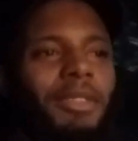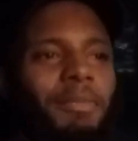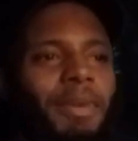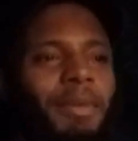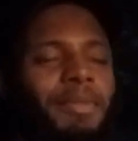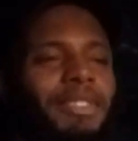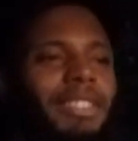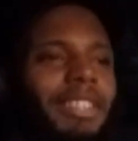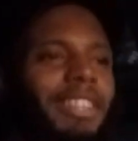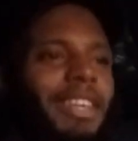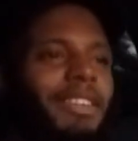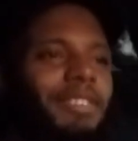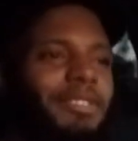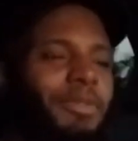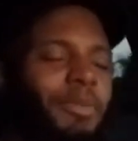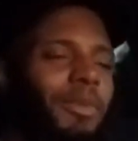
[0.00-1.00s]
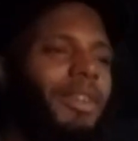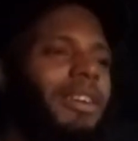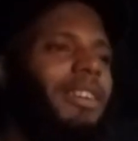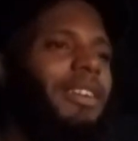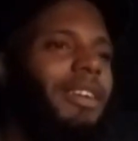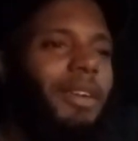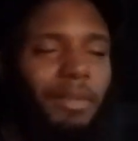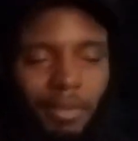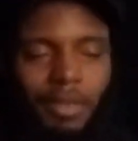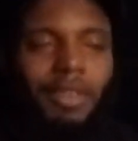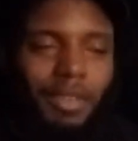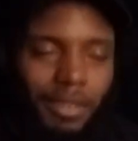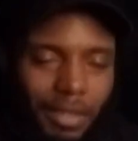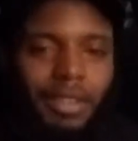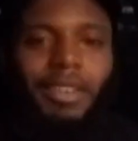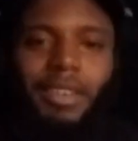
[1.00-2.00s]
other people said that as well.
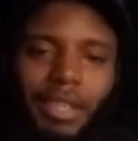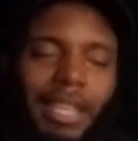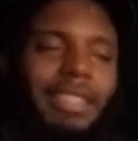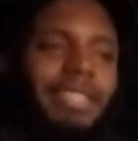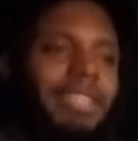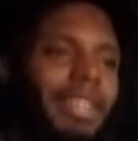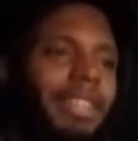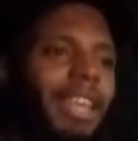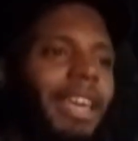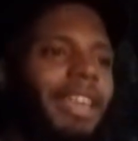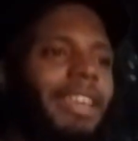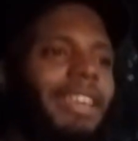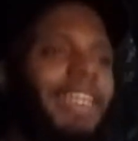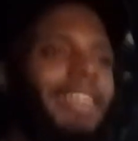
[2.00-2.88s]
They said that.